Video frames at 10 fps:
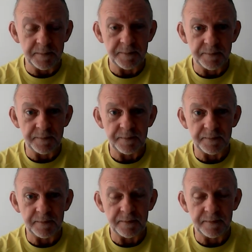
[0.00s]

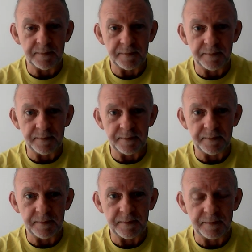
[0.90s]

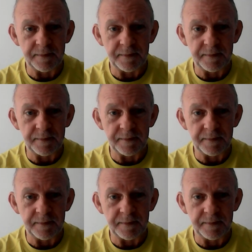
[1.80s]
Nobody speaks.